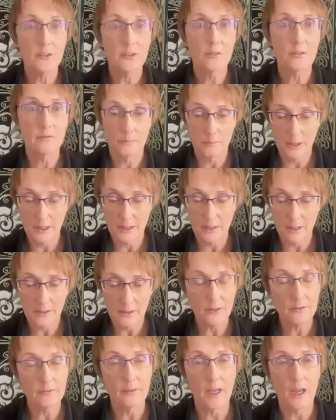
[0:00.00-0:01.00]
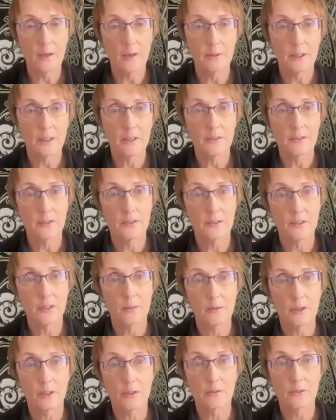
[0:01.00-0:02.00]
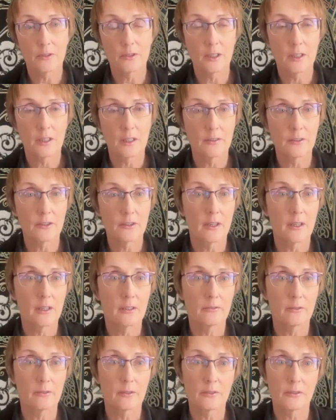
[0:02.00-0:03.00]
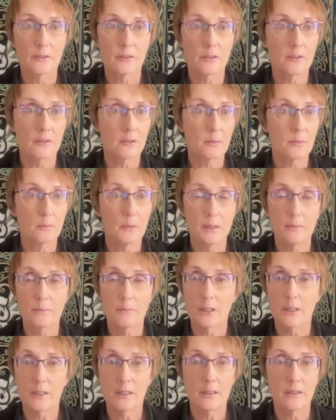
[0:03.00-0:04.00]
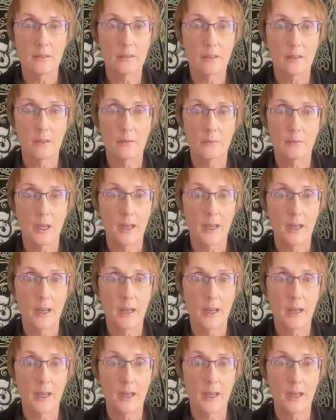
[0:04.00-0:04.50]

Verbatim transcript: of because of that because some of those things like for instance maybe um,